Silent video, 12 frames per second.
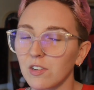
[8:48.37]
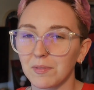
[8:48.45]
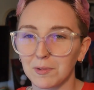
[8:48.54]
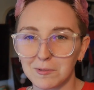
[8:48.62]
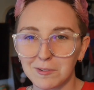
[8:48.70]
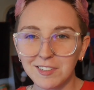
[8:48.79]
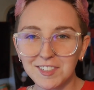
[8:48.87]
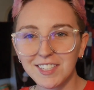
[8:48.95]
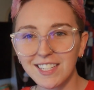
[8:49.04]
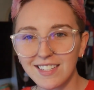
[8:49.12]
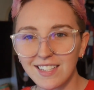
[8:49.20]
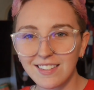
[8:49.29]
a role in
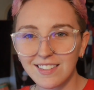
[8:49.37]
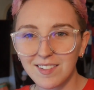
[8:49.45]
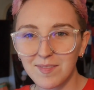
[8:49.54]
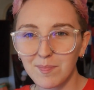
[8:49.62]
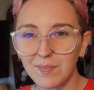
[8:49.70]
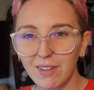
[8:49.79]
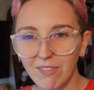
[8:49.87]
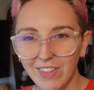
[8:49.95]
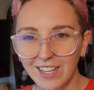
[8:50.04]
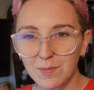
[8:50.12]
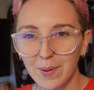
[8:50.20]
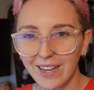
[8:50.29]
the system, if
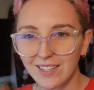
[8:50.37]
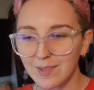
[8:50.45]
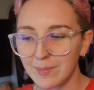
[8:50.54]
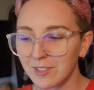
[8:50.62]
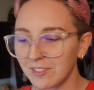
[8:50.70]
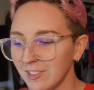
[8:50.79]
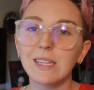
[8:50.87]
that's possible.